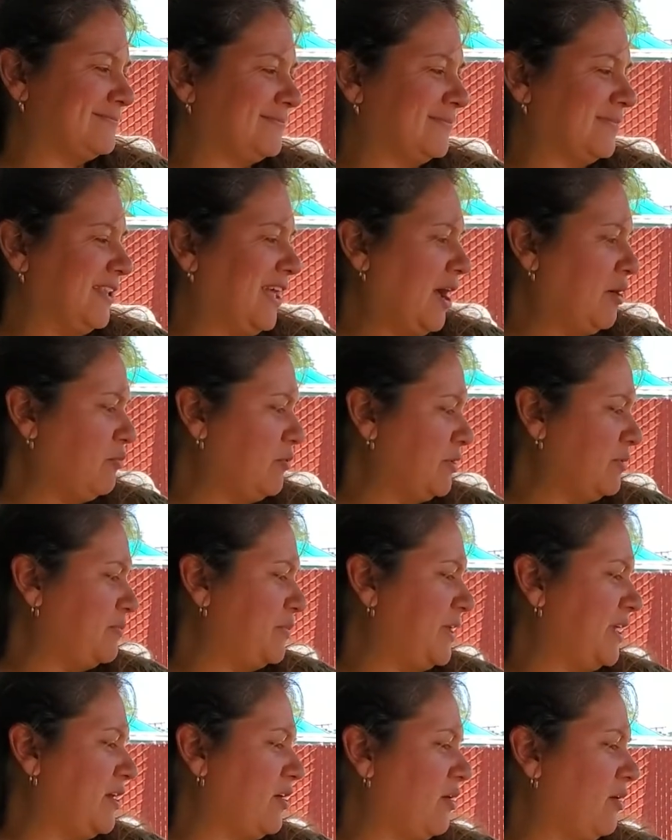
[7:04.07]
that would
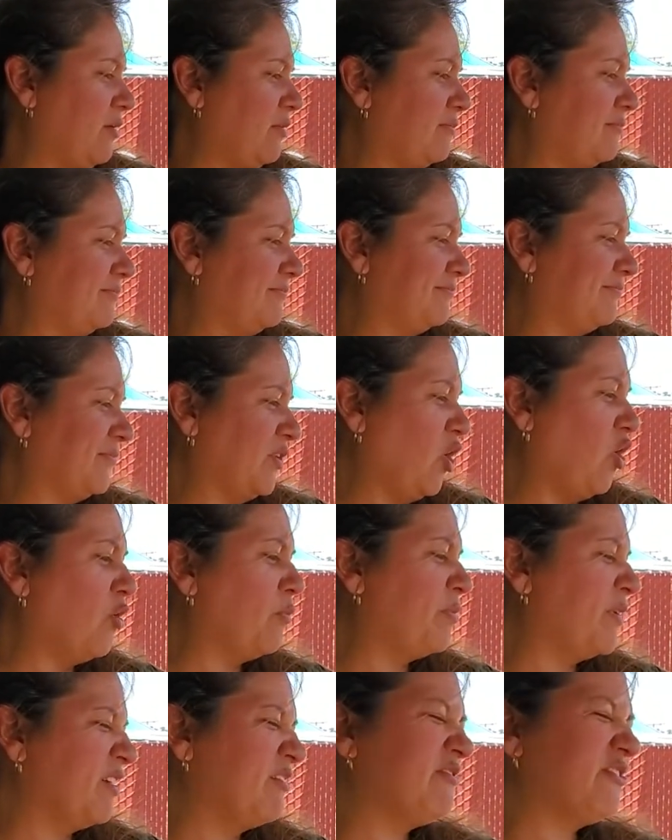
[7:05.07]
be
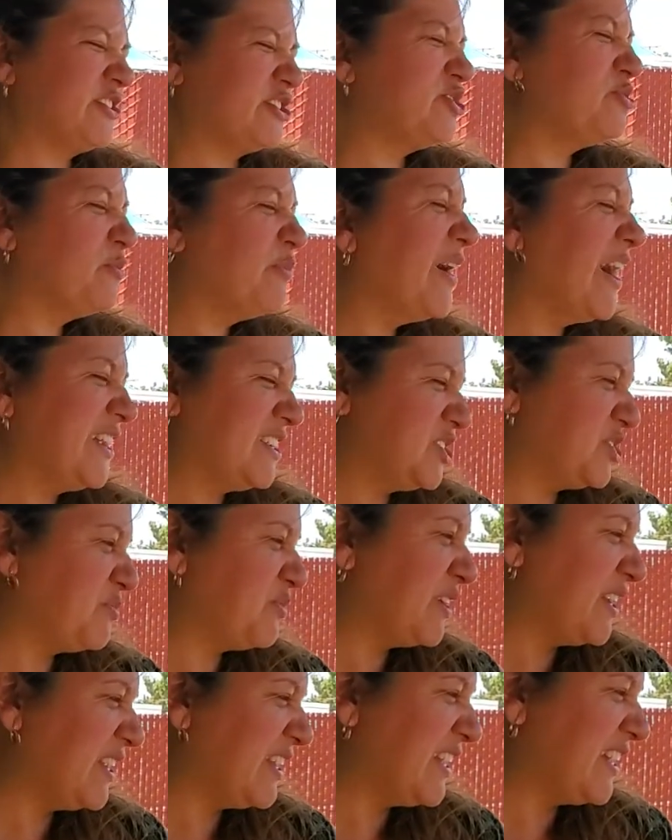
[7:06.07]
hoping for too much,
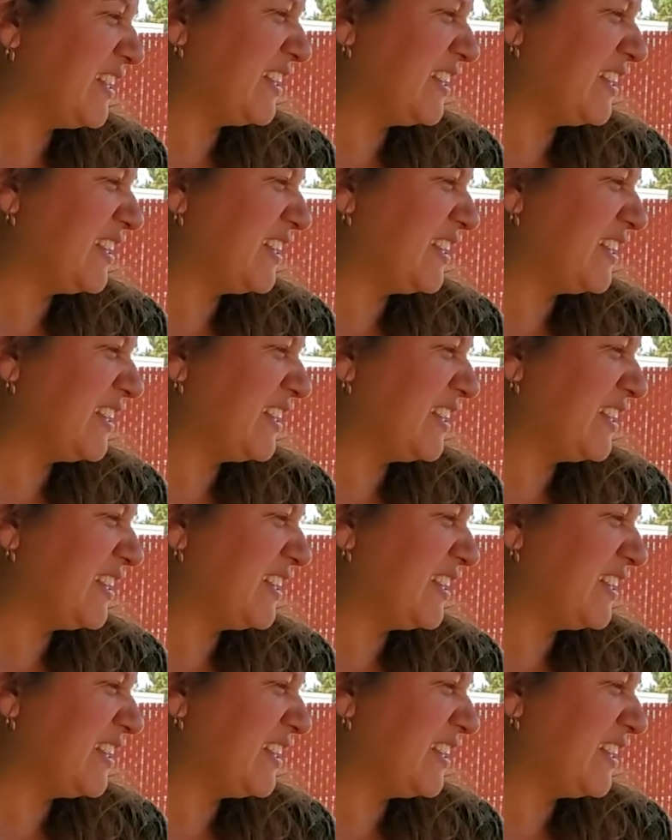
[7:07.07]
wouldn't it?